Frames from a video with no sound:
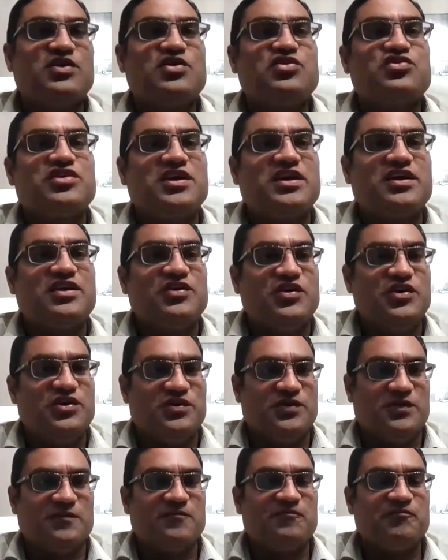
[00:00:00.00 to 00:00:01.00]
closer to
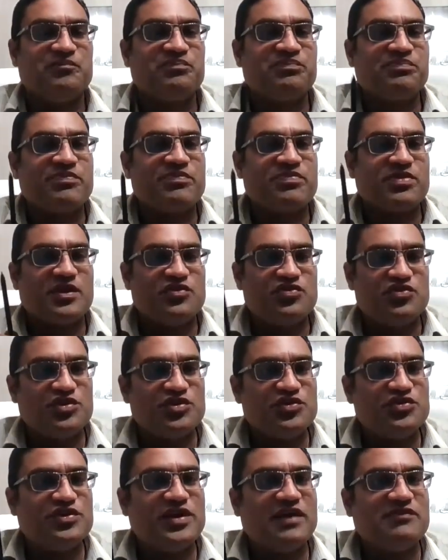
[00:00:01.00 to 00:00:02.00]
you, so
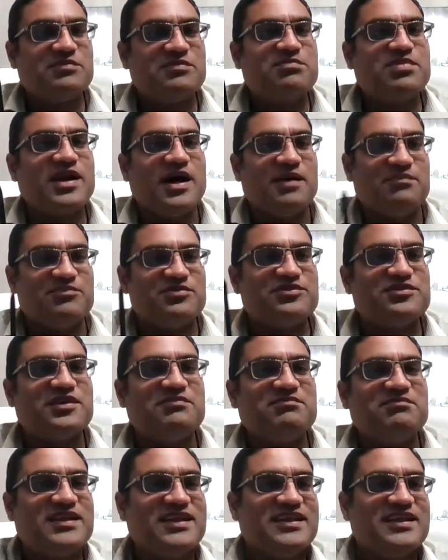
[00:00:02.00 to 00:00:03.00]
you should have a prop,
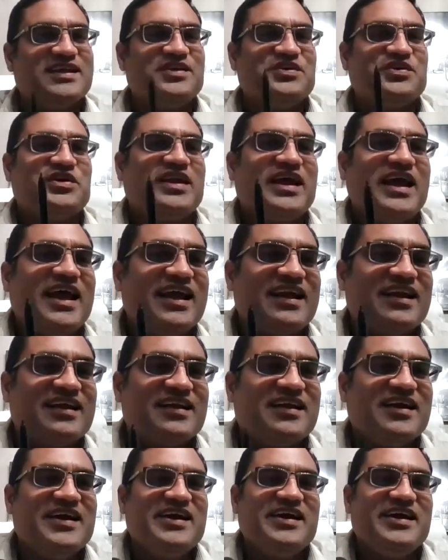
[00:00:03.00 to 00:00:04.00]
something that you could hand it.